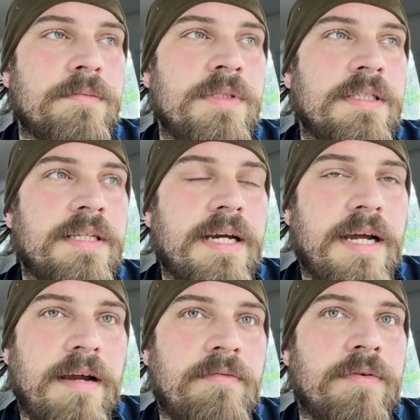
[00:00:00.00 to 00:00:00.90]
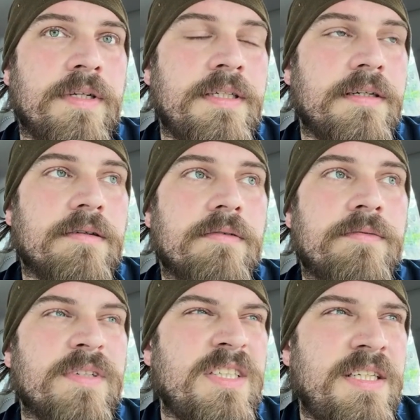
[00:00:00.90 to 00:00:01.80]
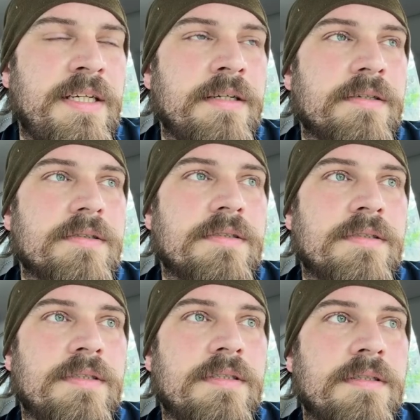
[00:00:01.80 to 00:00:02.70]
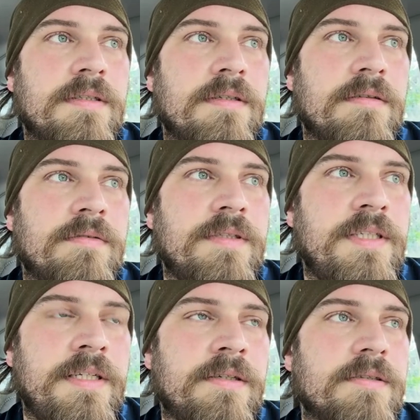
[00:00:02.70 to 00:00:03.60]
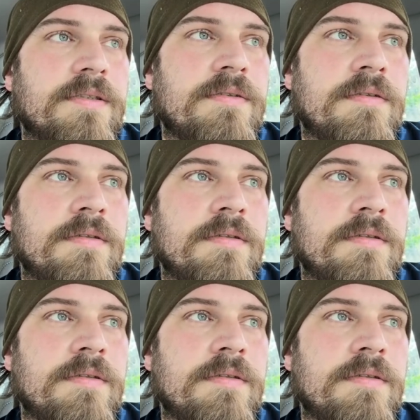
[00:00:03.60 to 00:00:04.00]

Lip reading: We did that every year for years. For years.